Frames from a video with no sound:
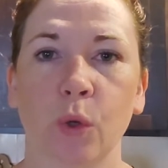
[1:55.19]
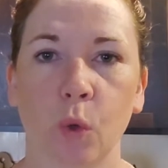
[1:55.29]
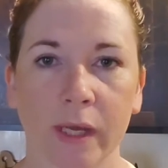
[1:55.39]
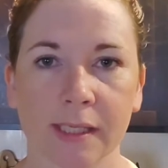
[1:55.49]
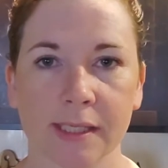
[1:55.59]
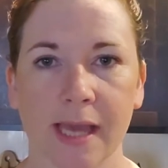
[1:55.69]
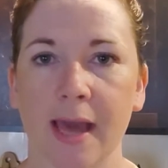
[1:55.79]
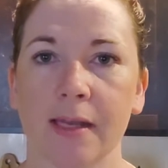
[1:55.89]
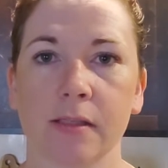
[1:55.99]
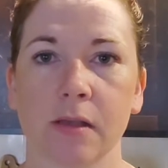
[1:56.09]
quick
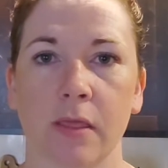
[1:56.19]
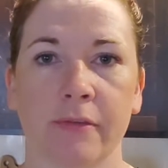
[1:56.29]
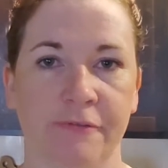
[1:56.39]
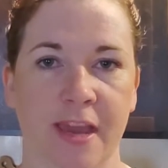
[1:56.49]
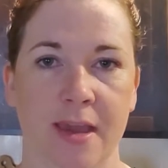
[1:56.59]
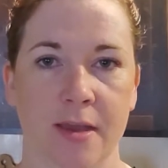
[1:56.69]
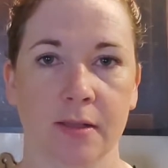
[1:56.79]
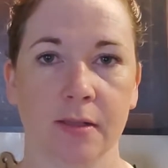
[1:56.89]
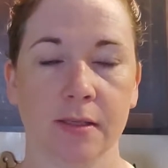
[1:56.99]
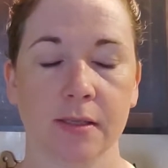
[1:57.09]
status on the
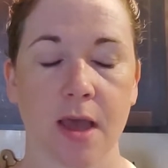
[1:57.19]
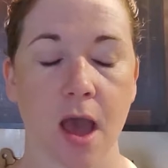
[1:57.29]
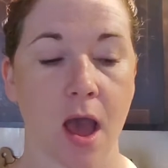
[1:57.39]
fans.